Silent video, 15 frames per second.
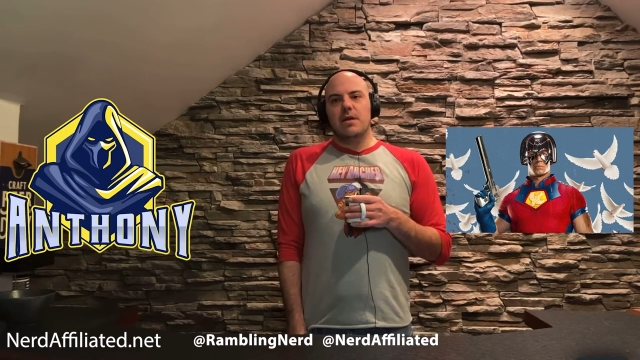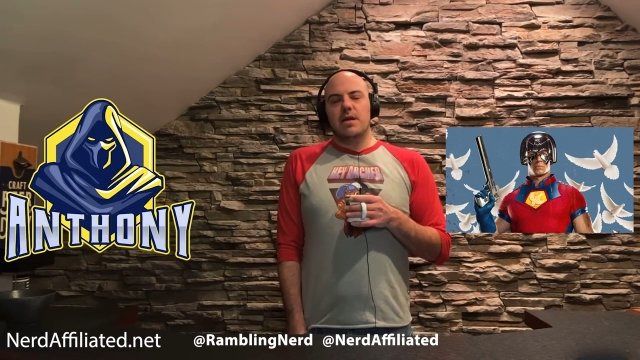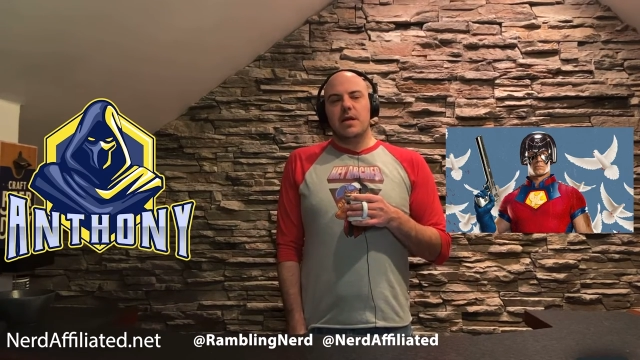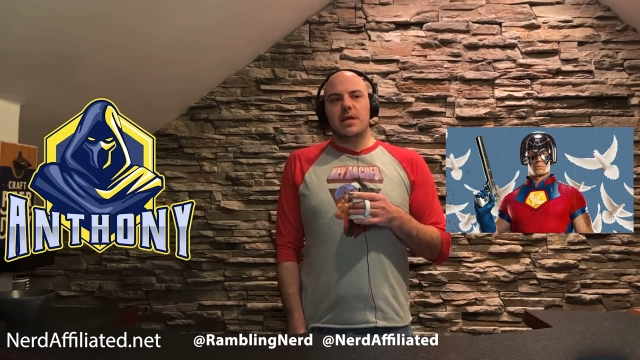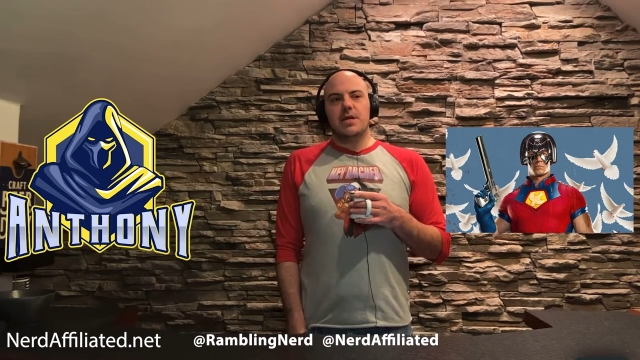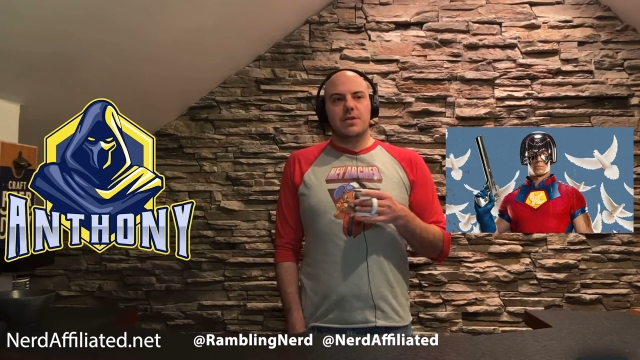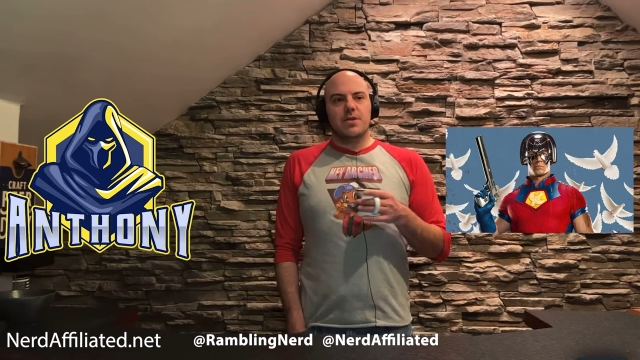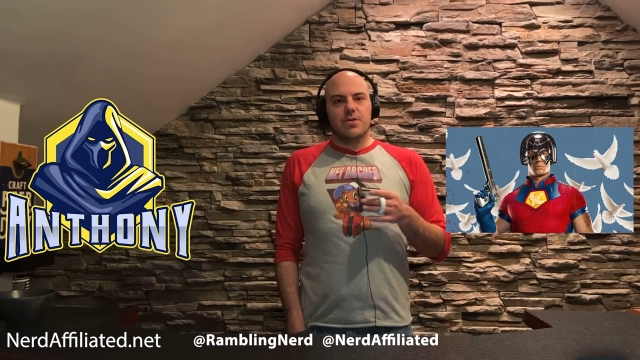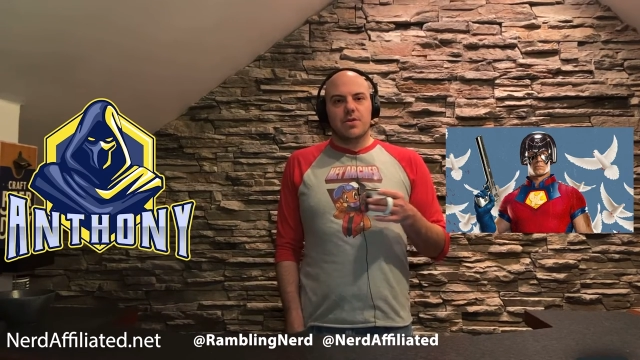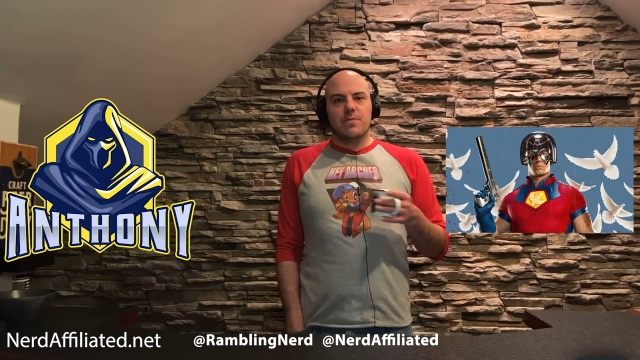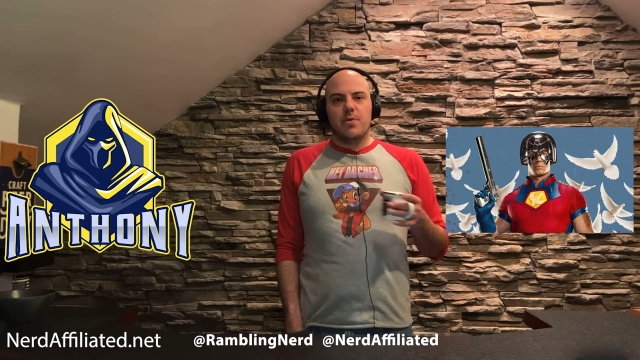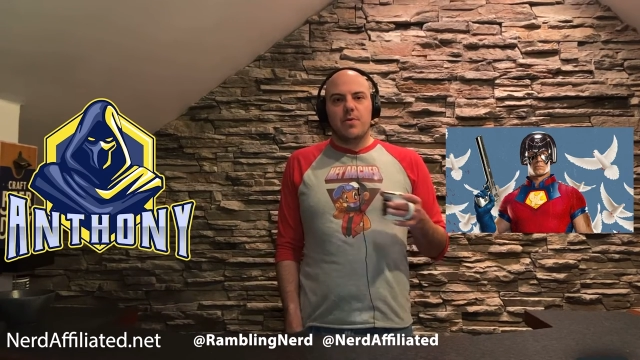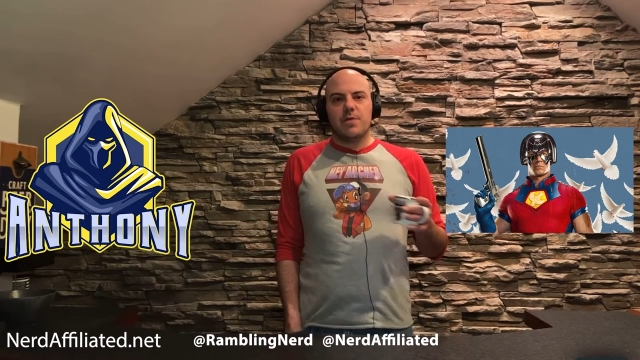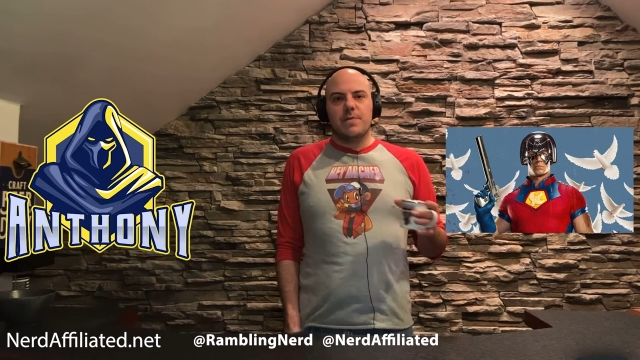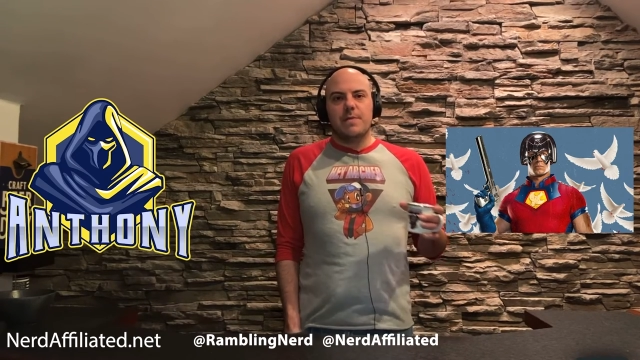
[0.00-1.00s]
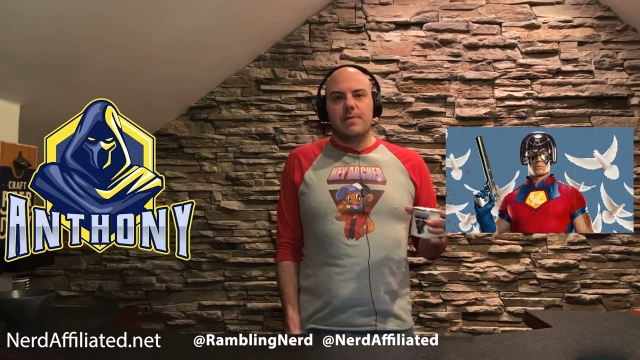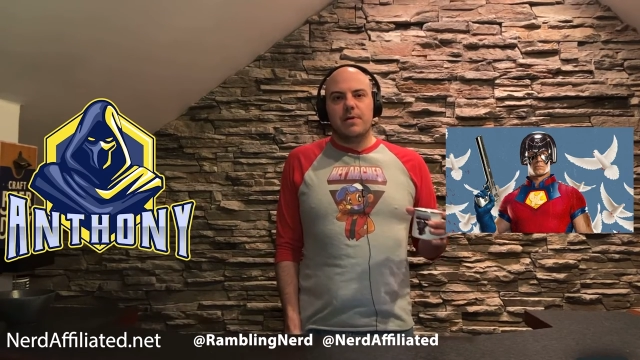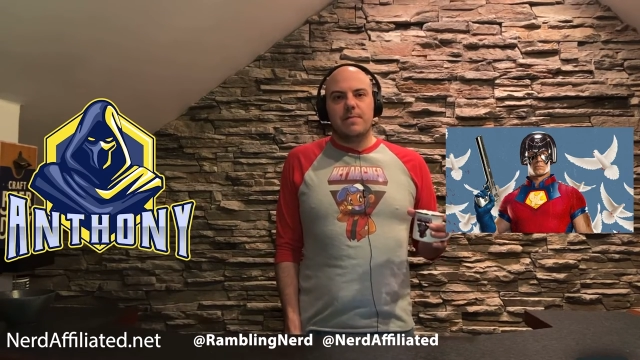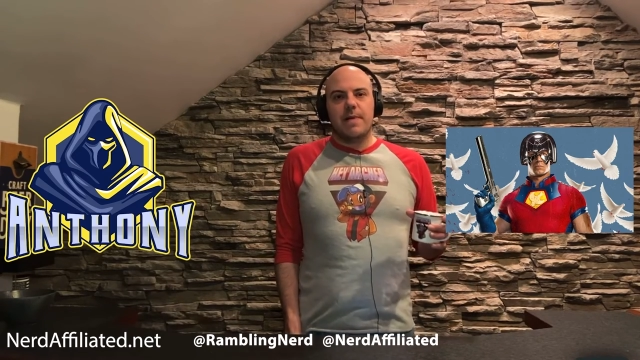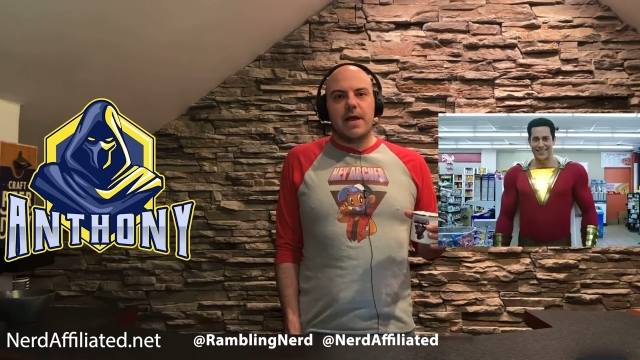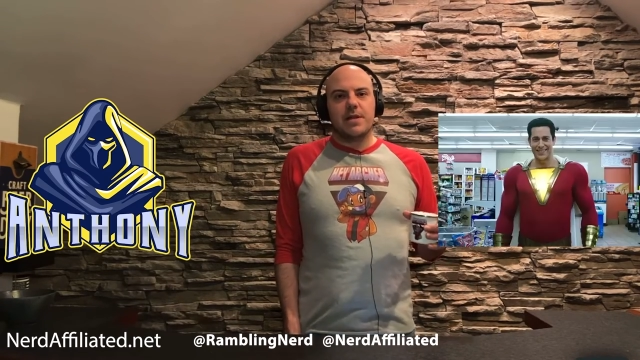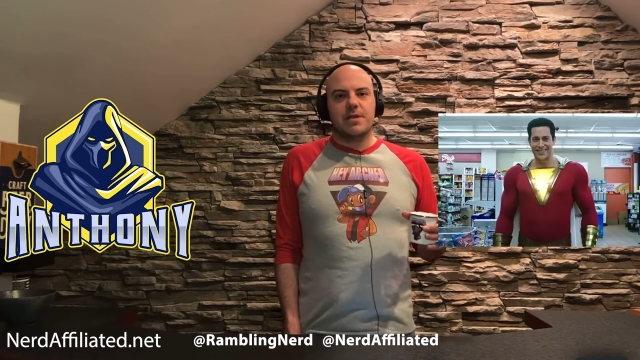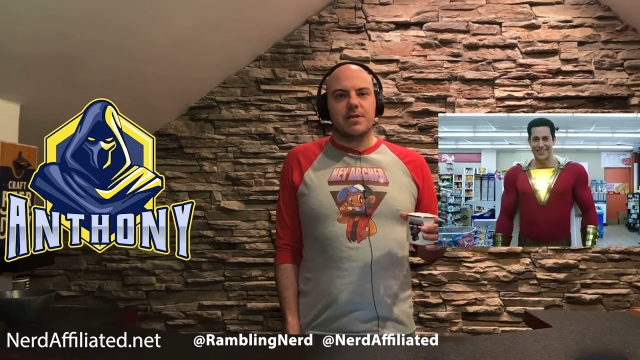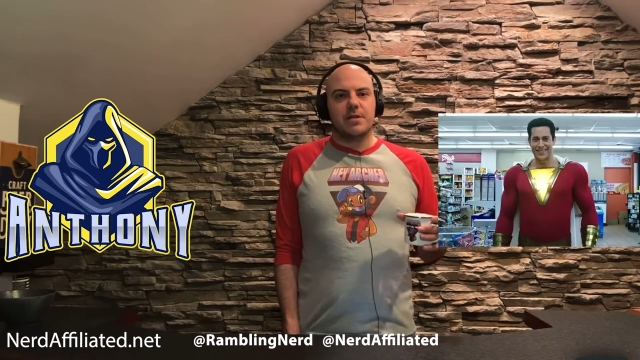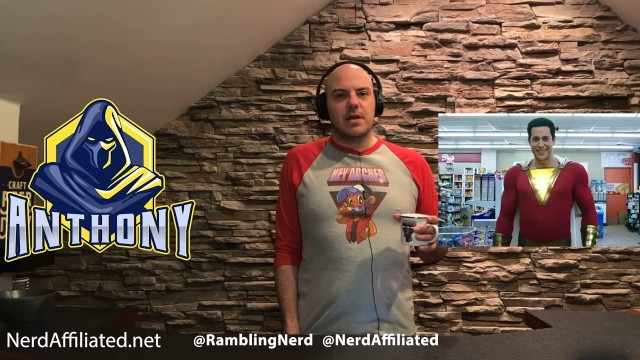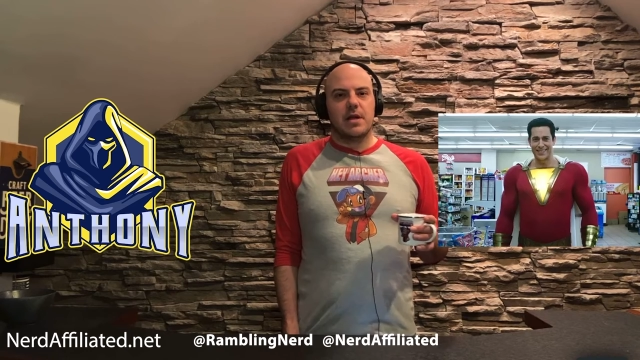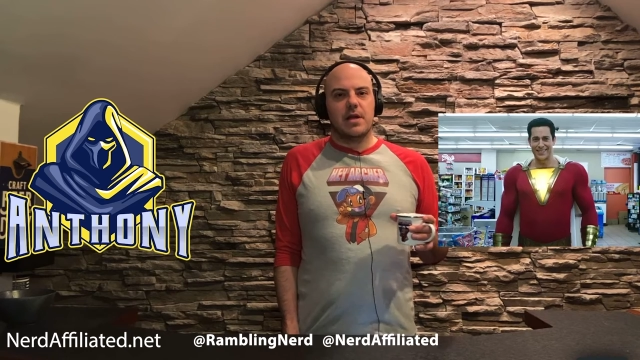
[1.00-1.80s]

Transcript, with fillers: he's still supposed to be Billy Batson.